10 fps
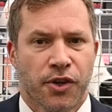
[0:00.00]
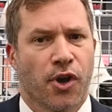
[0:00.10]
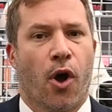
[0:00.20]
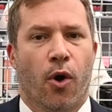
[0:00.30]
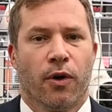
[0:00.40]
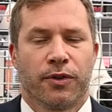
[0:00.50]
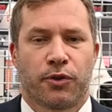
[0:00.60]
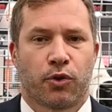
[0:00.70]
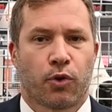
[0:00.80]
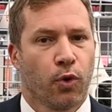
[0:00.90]
So
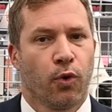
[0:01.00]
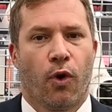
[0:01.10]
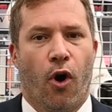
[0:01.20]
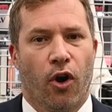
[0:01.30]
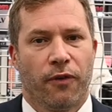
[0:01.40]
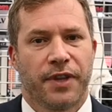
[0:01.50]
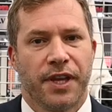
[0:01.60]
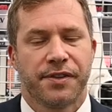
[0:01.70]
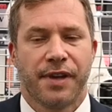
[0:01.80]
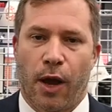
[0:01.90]
through all of
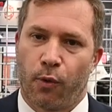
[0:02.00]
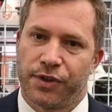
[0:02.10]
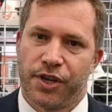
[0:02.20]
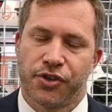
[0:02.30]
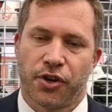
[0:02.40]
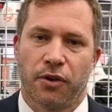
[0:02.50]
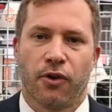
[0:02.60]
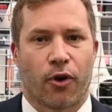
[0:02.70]
this, acquisition,